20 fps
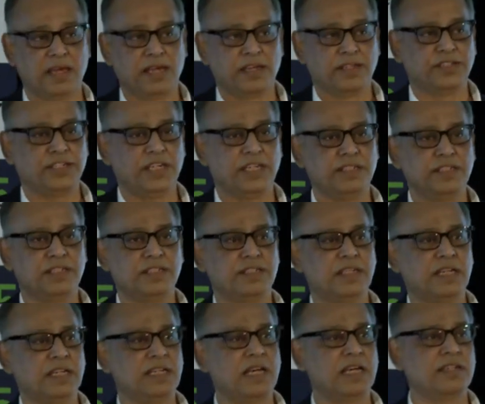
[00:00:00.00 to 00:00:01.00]
changes
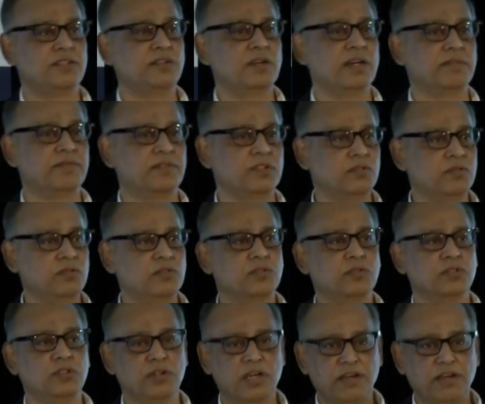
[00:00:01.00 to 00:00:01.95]
that you have to do. So you